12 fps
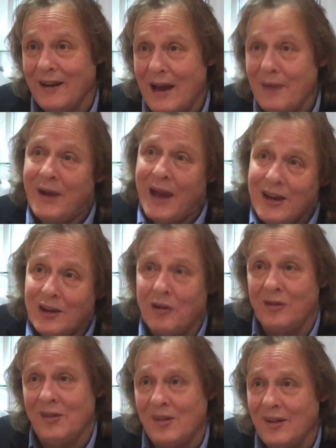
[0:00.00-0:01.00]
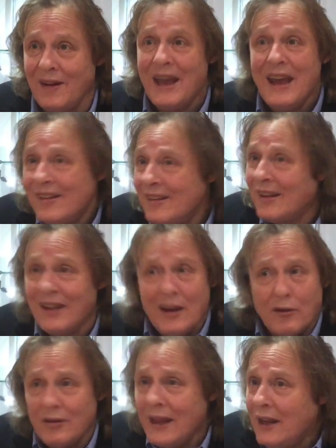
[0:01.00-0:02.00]
MK Dons isn't a
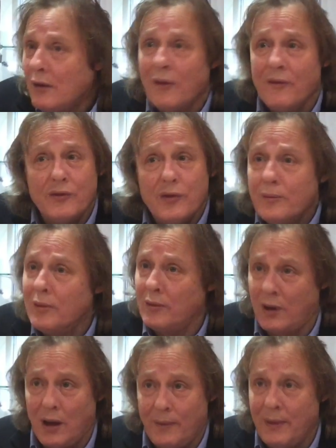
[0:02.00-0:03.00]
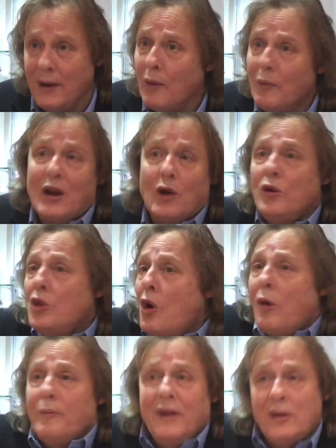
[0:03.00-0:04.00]
little League One football club. We could
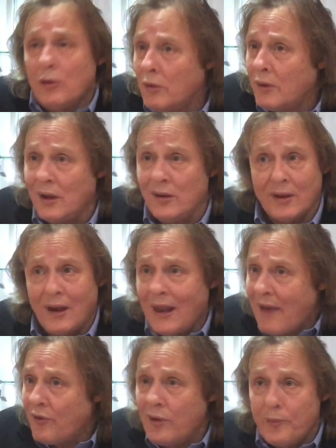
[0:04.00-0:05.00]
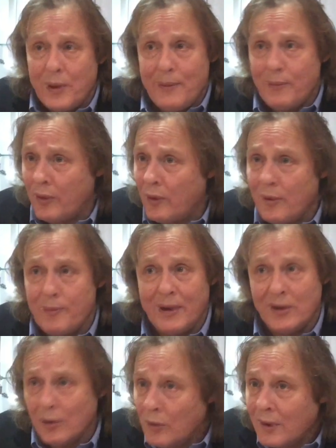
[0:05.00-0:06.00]
not be talking to the level of people that we've
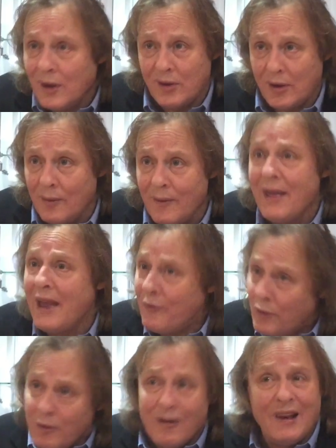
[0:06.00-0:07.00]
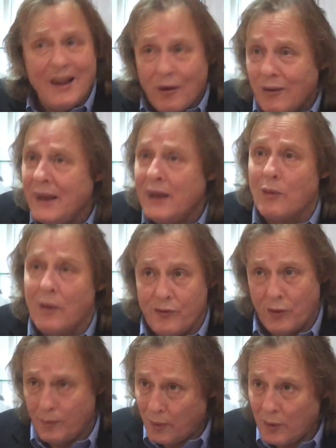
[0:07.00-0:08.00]
been talking to if we were a little League One
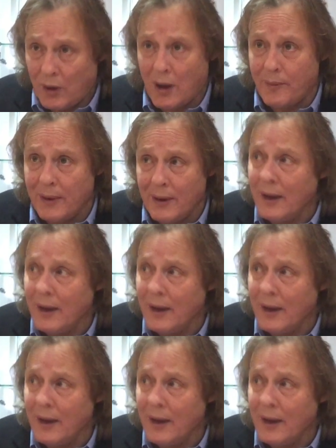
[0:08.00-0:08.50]
football club.